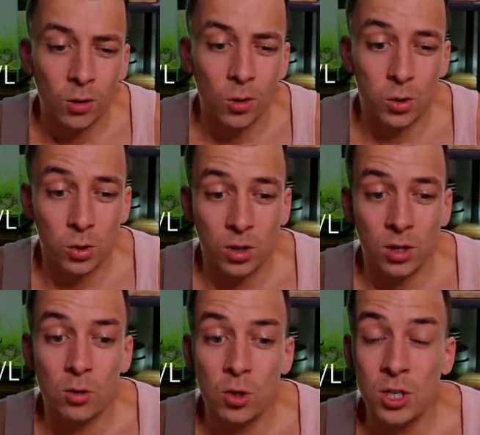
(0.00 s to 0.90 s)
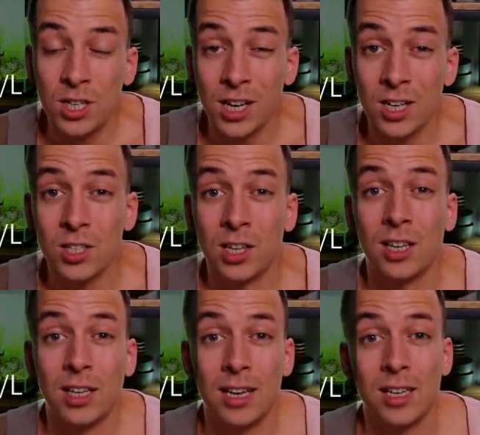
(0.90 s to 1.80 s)
Also, the GH and the
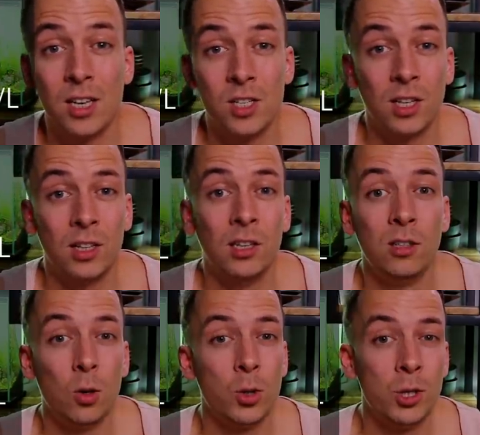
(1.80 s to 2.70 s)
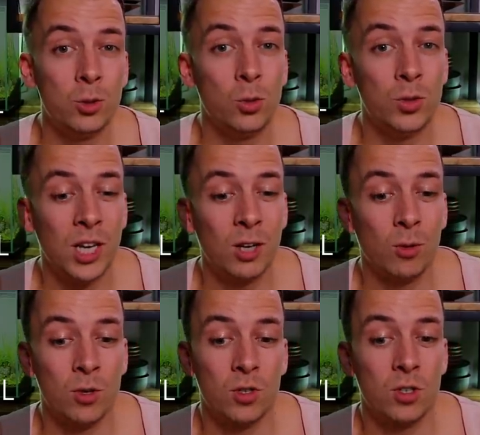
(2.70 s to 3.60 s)
KH in the no CO2 tank
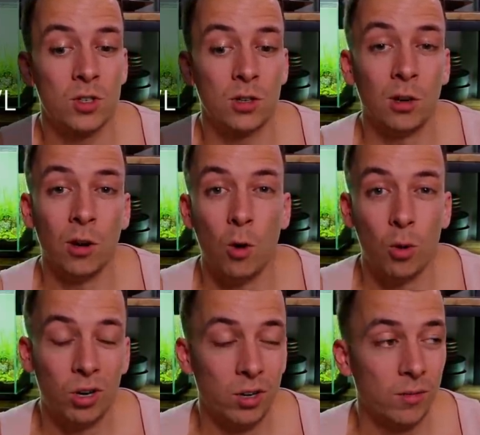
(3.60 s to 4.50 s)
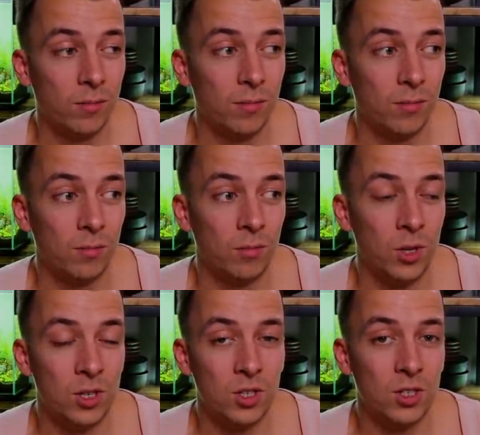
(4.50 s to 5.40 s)
was lower,
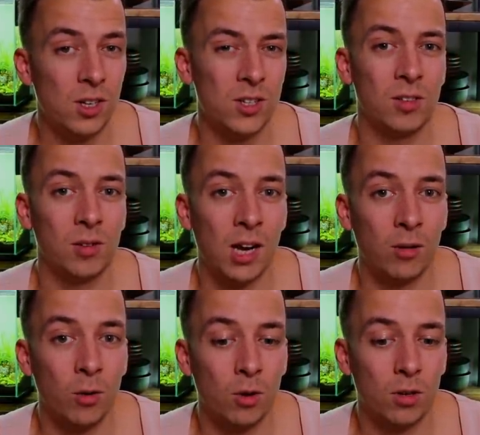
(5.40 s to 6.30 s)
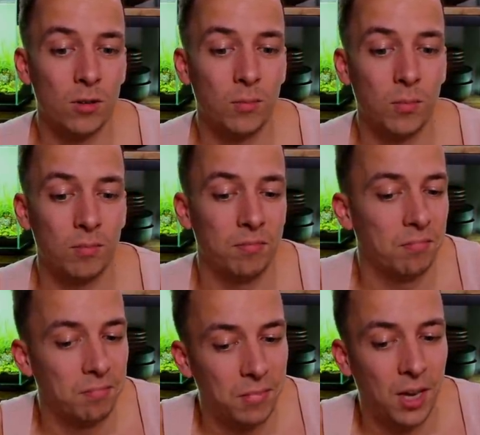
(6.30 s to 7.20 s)
which is kind of odd.
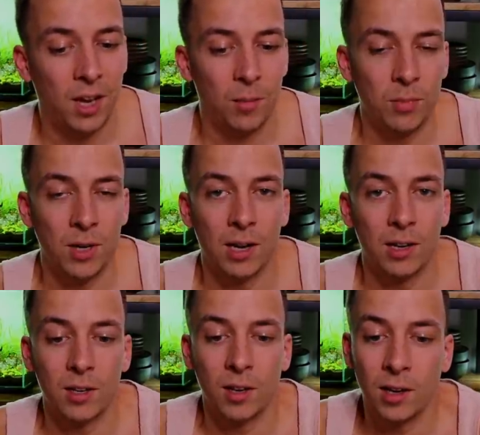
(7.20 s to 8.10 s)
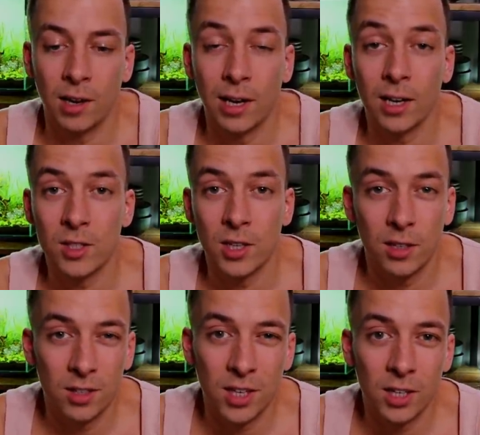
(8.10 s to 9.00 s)
But yeah, again, like I
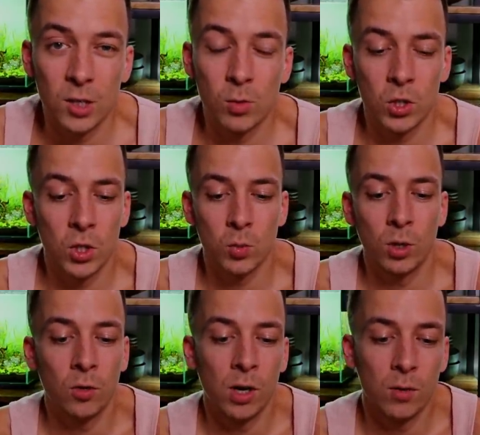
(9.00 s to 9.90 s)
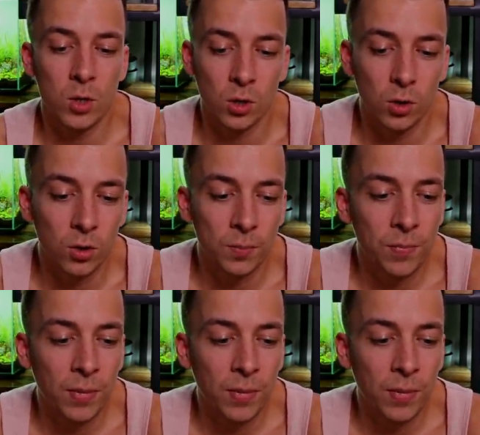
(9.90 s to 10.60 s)
said, take these results with a grain of salt.